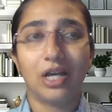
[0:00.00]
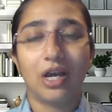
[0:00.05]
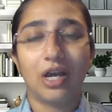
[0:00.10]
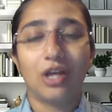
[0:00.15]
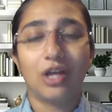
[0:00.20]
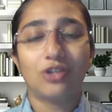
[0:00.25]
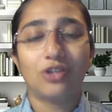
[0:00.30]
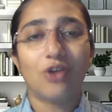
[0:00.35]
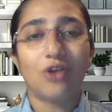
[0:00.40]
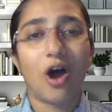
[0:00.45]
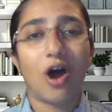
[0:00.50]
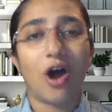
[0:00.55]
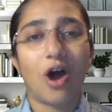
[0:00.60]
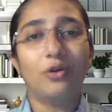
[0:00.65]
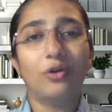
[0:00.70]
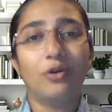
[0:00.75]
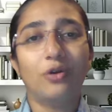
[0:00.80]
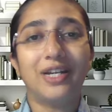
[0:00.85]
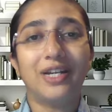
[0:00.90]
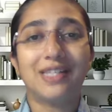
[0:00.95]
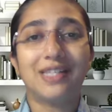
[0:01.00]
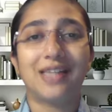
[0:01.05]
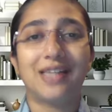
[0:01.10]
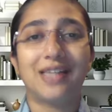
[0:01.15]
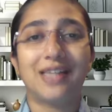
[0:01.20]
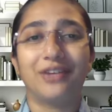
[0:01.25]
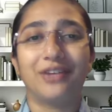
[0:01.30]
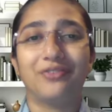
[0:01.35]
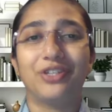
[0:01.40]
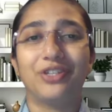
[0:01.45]
So how do we
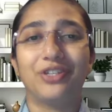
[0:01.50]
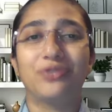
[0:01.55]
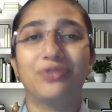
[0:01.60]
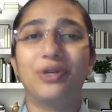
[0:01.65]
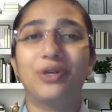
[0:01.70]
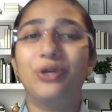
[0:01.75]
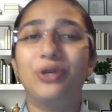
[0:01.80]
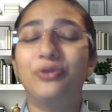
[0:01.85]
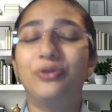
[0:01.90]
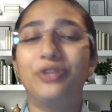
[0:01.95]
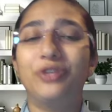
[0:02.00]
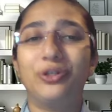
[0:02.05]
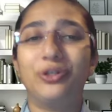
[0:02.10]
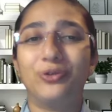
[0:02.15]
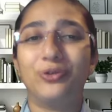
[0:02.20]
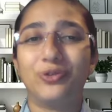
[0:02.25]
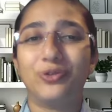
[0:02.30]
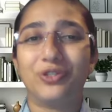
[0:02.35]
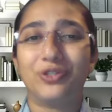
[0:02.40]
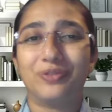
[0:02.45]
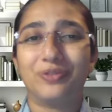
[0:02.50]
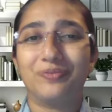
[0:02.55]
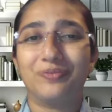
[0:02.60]
decide which one do we use?